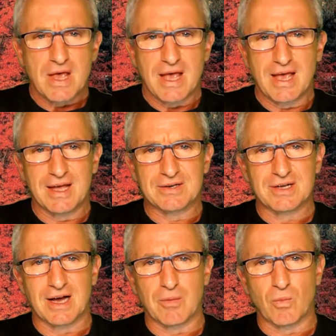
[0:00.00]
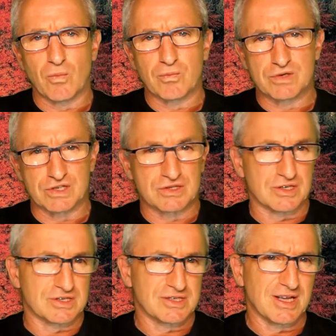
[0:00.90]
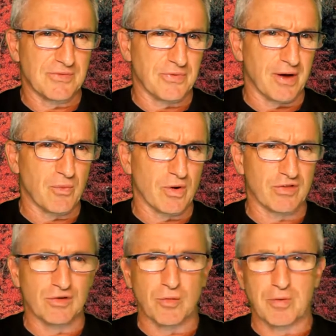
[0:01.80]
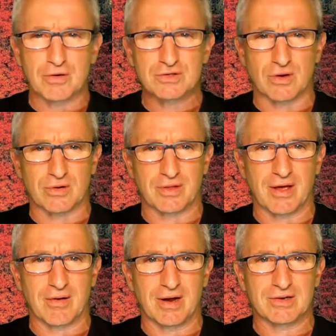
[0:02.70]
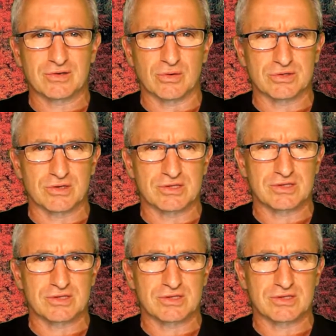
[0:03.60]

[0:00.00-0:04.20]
and to see if I wanted to do a postdoc there, and to also